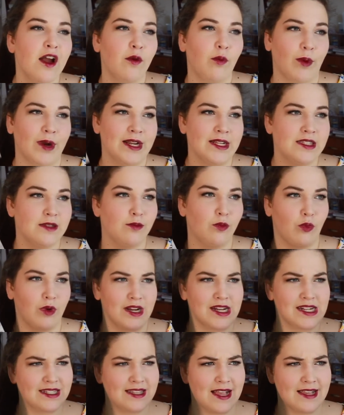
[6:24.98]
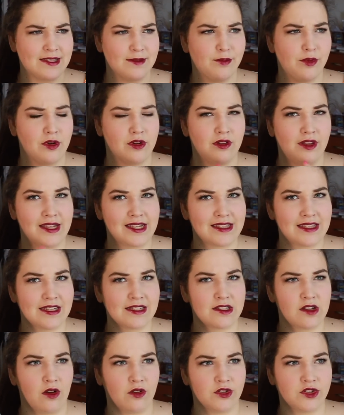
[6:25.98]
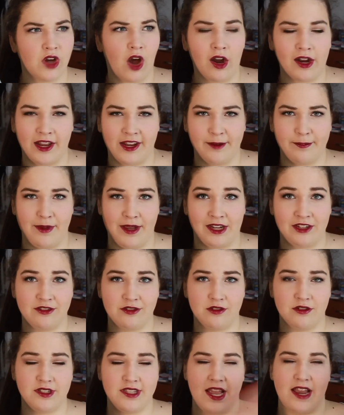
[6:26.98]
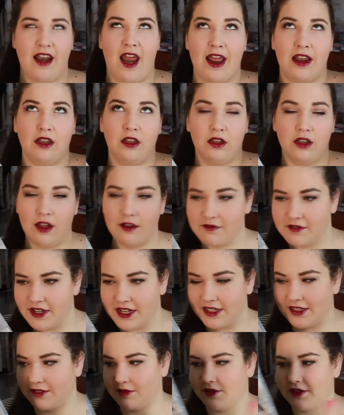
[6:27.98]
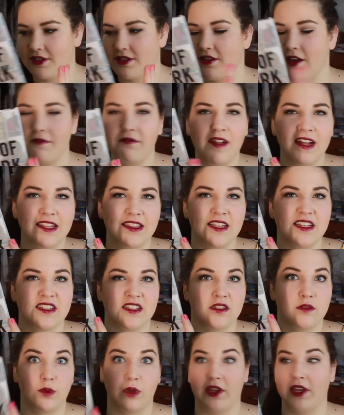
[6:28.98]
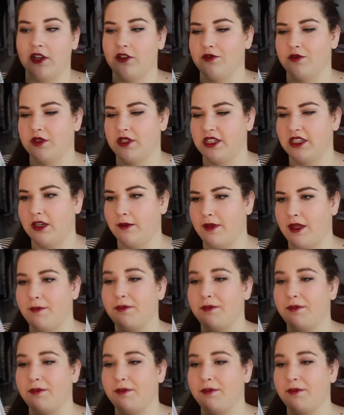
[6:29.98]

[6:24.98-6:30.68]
Ransom Riggs has a book like this called Talking Pictures, and I loved it. So stuff like this is really interesting to me.